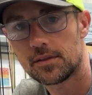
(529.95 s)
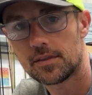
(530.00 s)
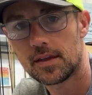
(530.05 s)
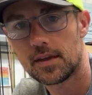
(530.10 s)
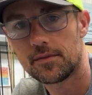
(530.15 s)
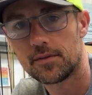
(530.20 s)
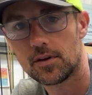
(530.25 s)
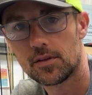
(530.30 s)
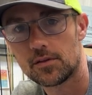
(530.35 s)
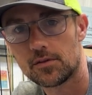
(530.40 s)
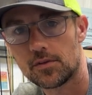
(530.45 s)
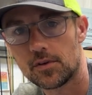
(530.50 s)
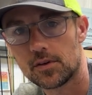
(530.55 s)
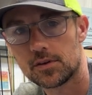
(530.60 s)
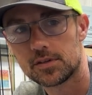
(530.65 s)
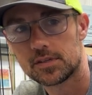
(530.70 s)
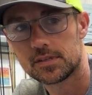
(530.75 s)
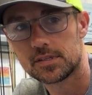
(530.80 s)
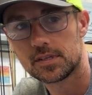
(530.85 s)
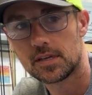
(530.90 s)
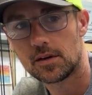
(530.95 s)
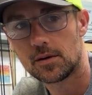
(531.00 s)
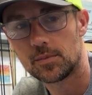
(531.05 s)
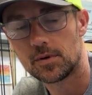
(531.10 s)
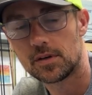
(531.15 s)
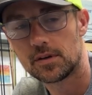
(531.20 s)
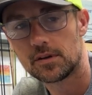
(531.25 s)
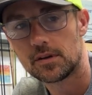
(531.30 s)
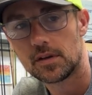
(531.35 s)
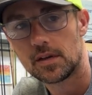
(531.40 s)
They have other versions now,
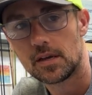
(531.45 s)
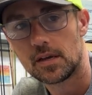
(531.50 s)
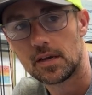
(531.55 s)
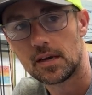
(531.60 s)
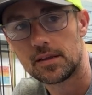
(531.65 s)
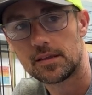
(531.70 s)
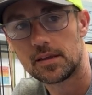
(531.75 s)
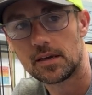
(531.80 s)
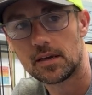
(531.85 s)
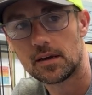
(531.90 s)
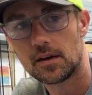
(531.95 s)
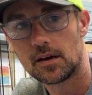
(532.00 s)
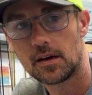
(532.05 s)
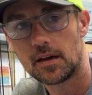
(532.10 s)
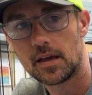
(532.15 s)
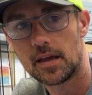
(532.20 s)
and then